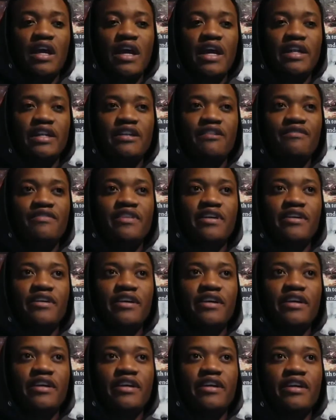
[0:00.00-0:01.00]
And if
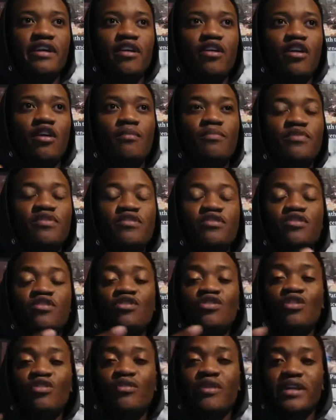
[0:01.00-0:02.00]
they're
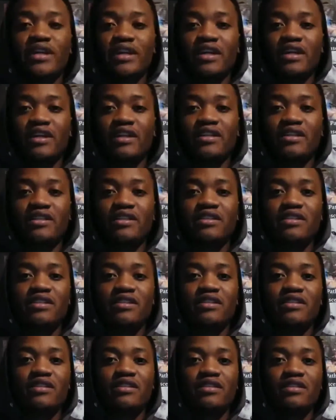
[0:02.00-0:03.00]
obscuring
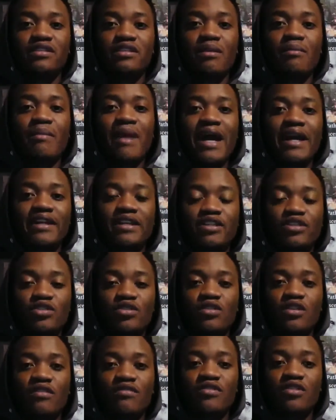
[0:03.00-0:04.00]
the
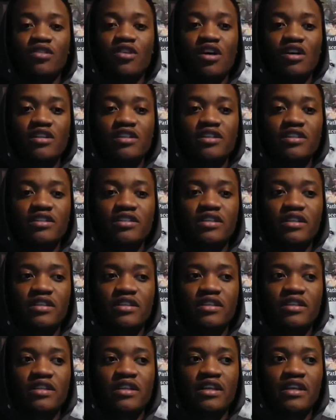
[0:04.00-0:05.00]
magnitude of your
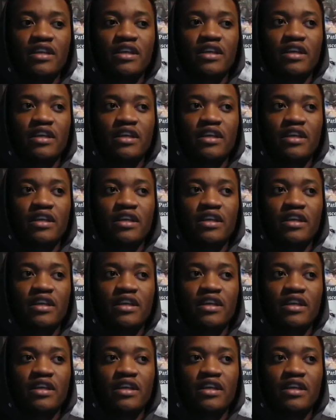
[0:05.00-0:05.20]
consciousness,